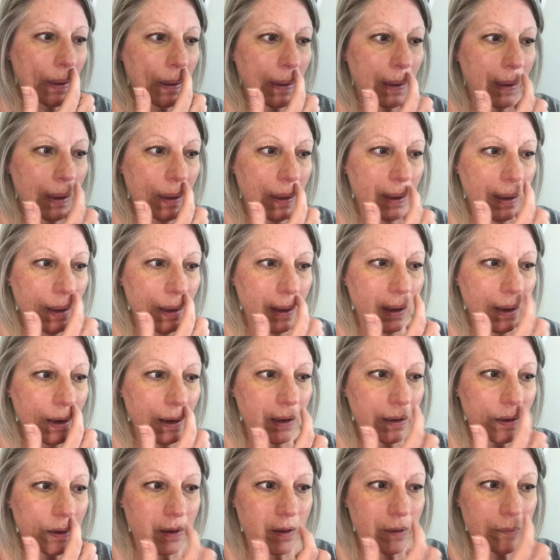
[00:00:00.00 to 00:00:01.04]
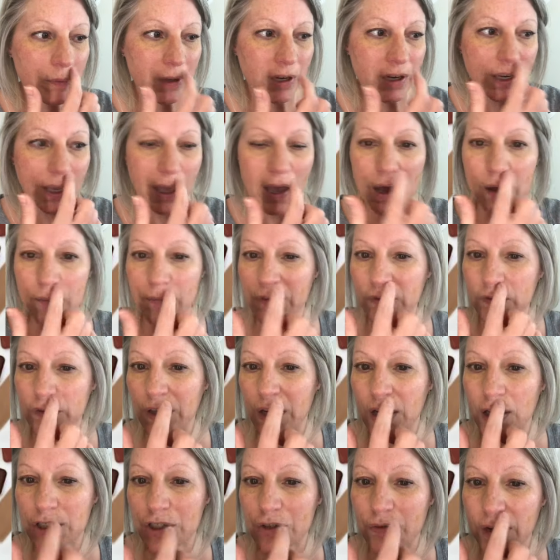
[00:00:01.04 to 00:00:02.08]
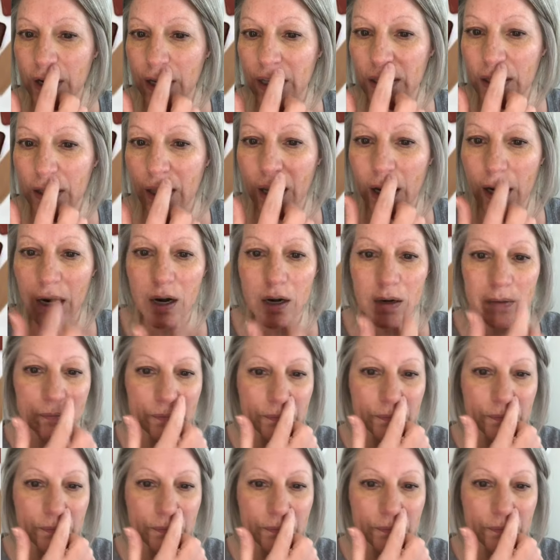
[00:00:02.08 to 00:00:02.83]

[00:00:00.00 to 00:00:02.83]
And a little bit of camouflage right there.